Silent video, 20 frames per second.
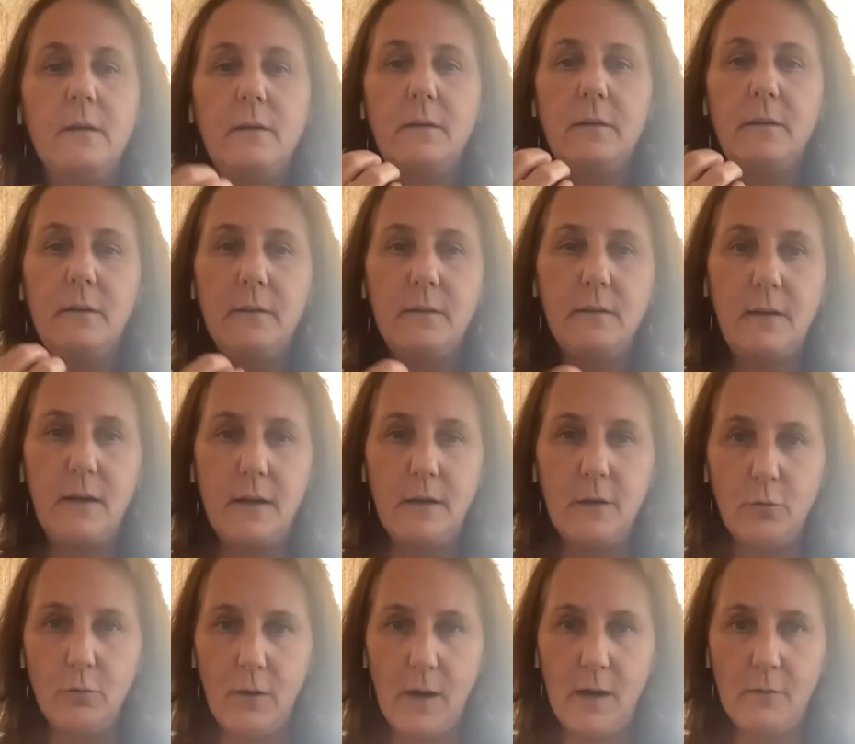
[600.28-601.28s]
to stay
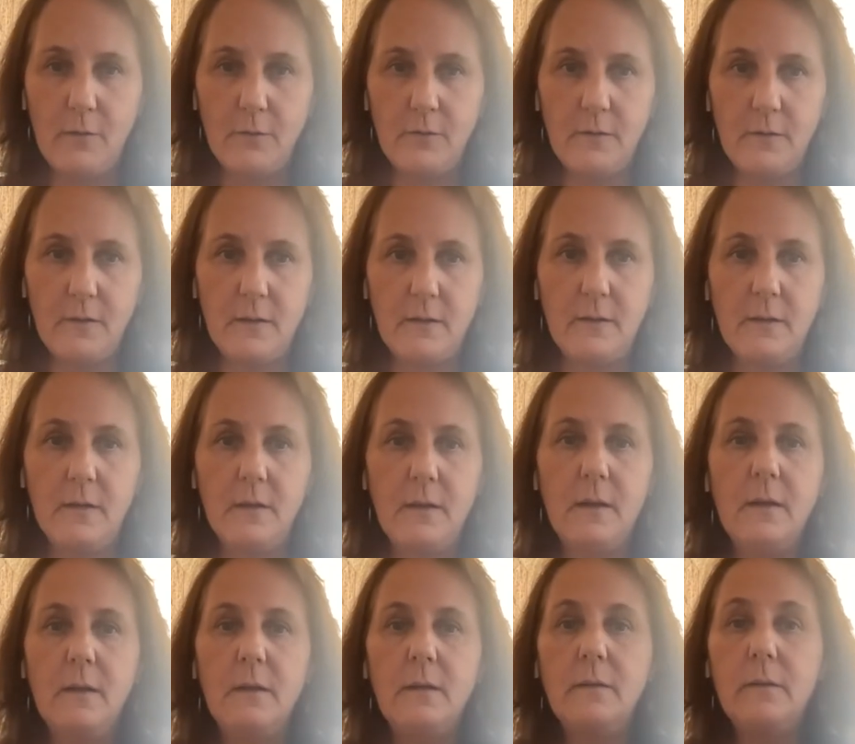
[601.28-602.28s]
grounded,
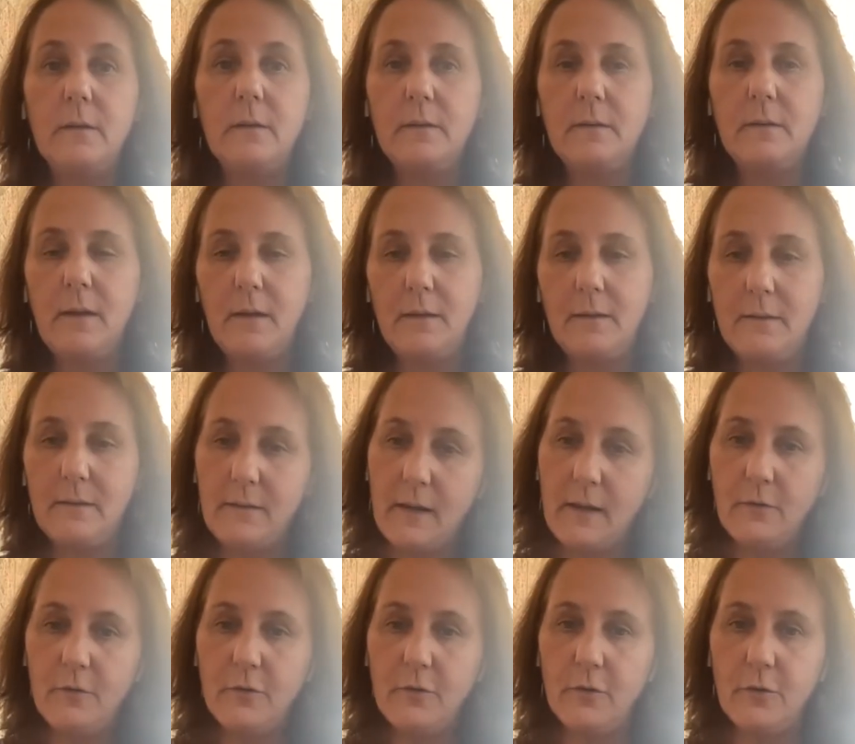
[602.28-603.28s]
to stay
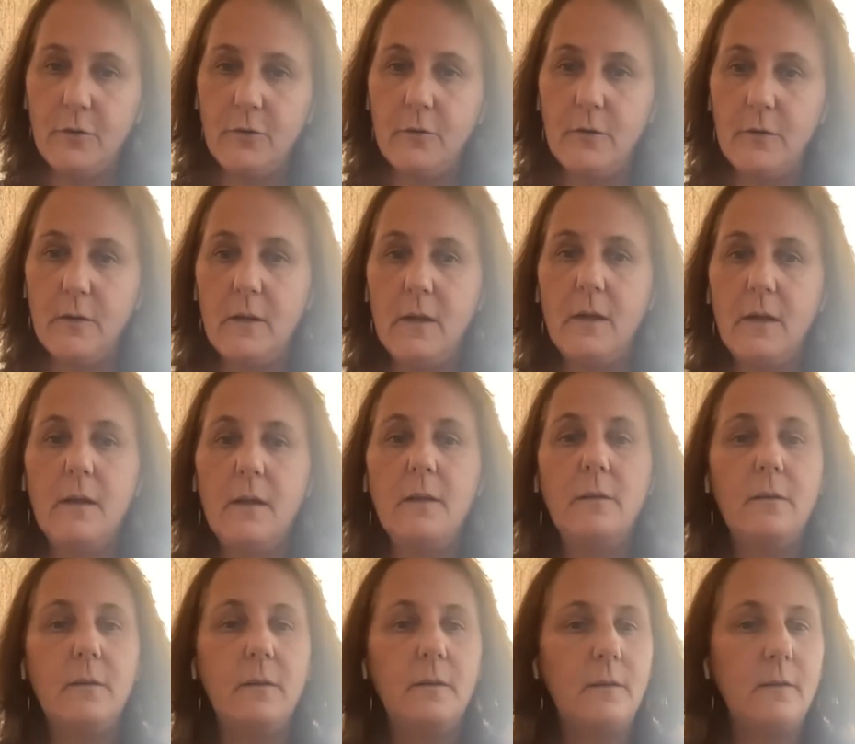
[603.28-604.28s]
centered,
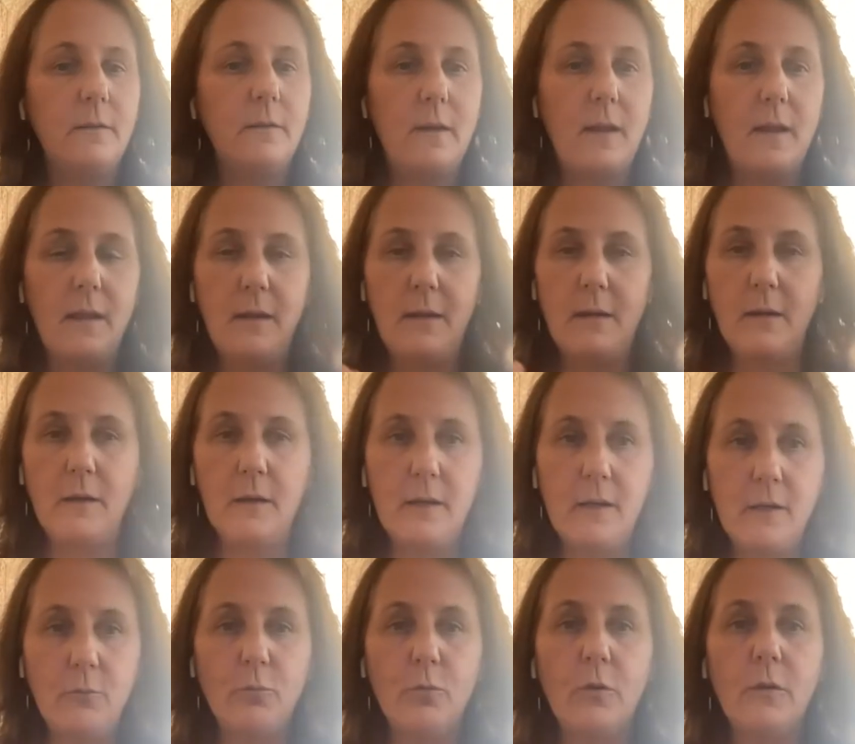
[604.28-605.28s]
to stay
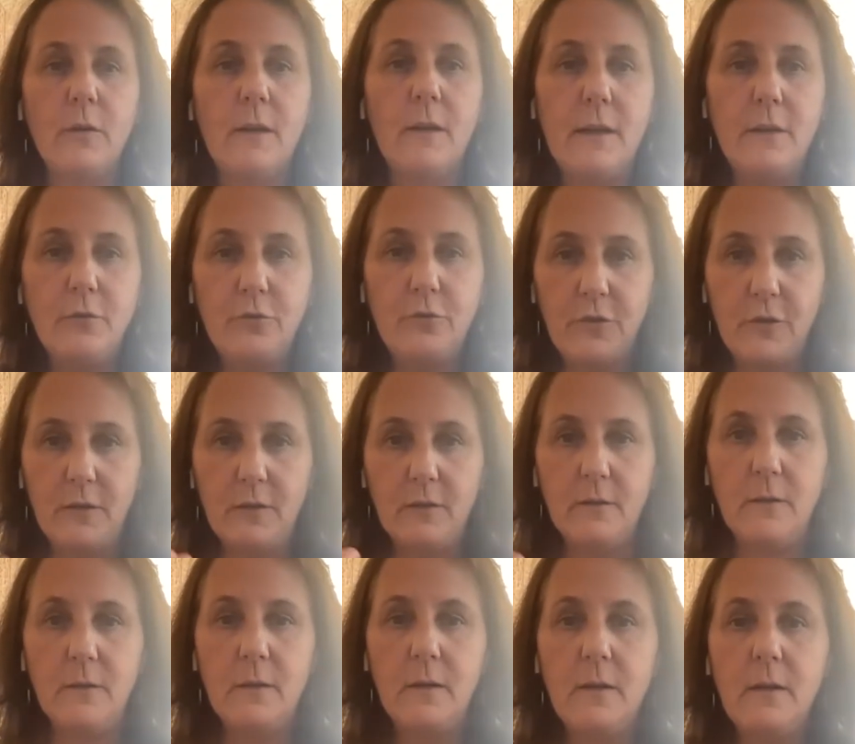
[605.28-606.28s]
in
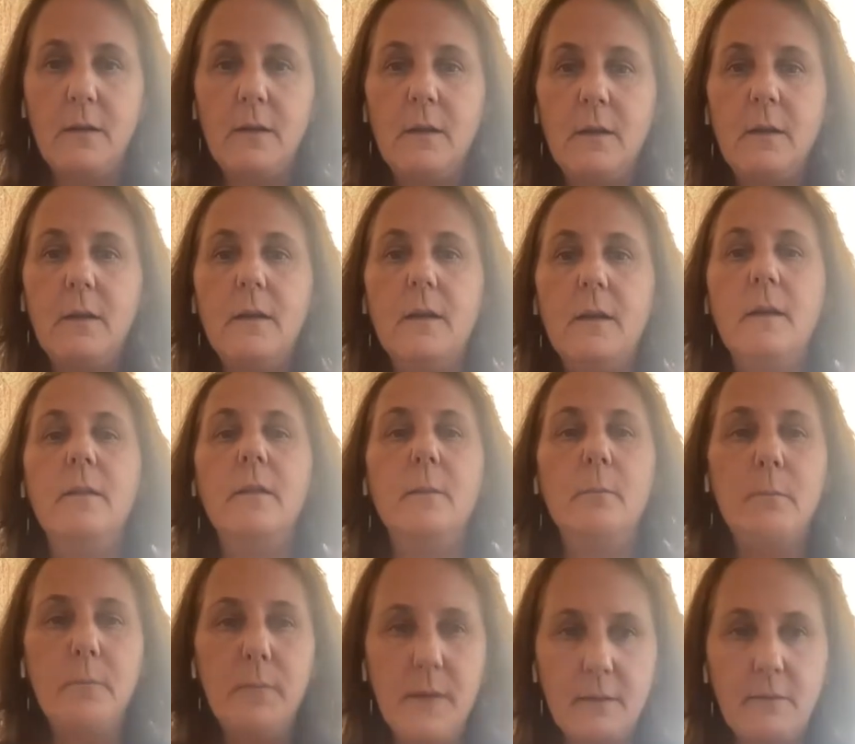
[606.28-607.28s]
relation in the
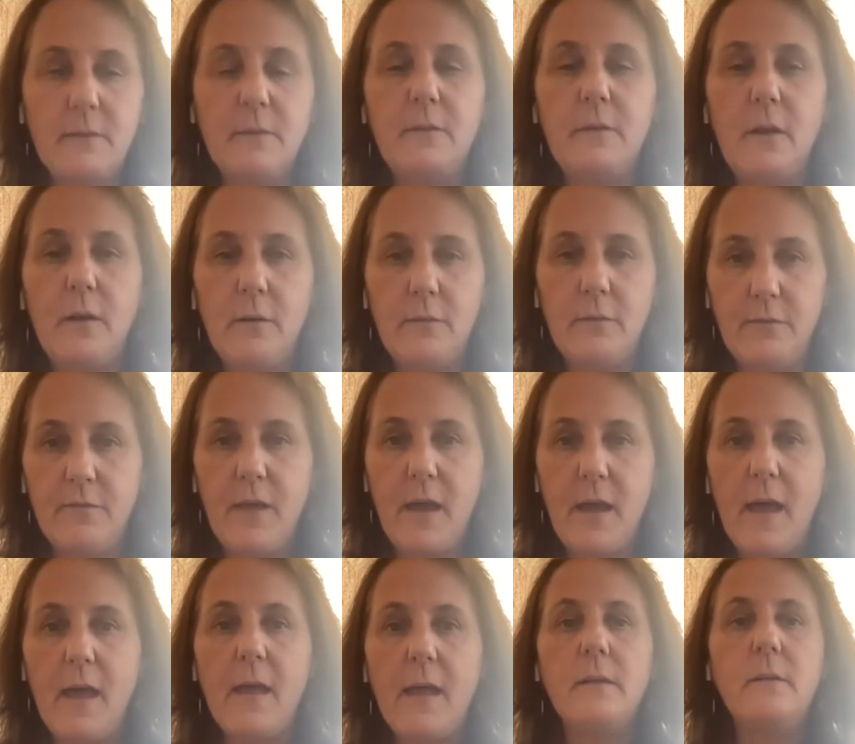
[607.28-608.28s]
midst of
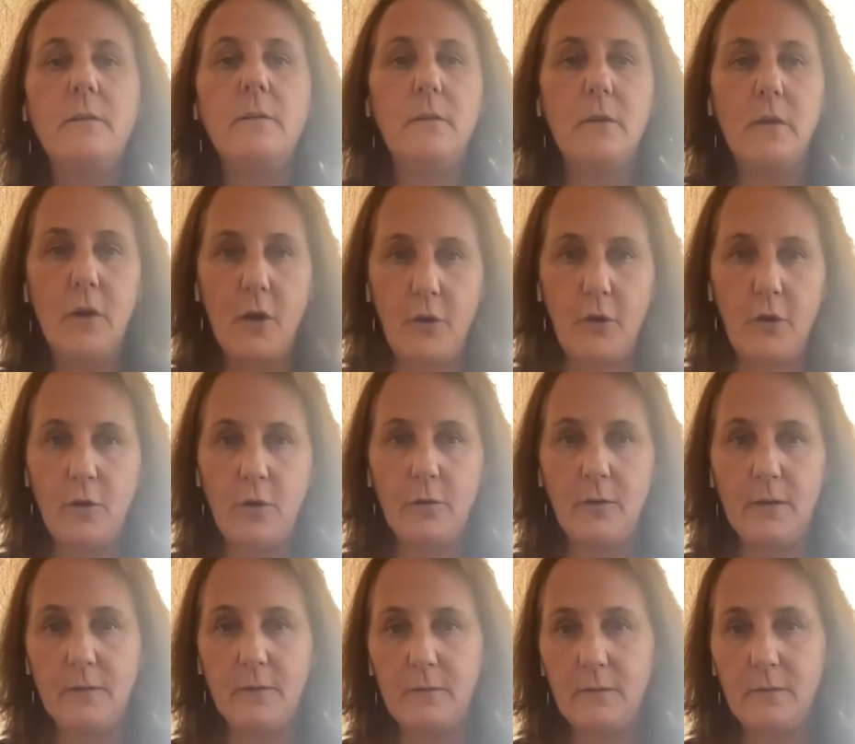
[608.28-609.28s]
that
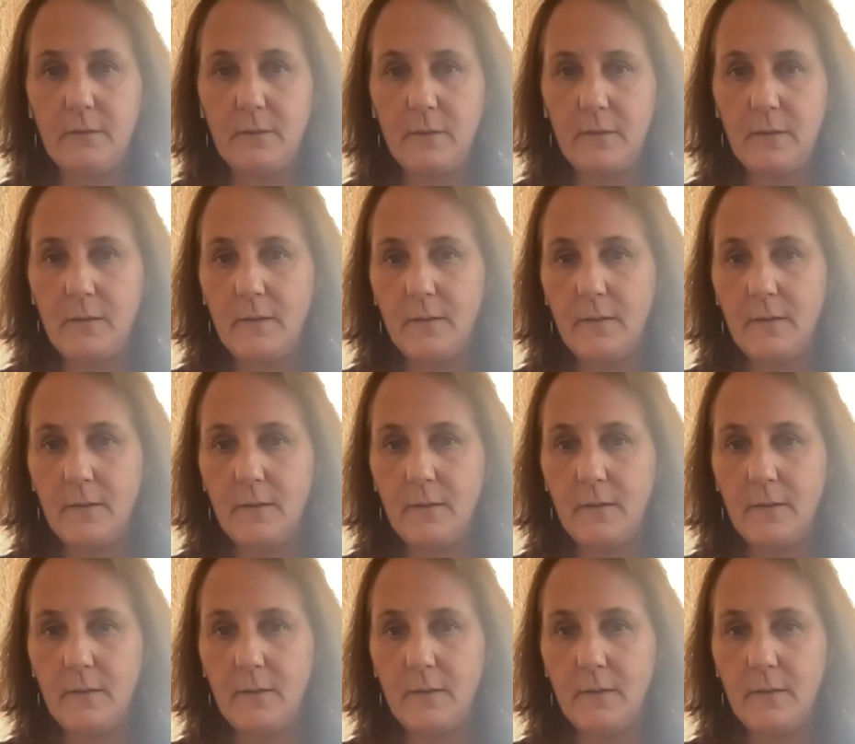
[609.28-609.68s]
occurrence.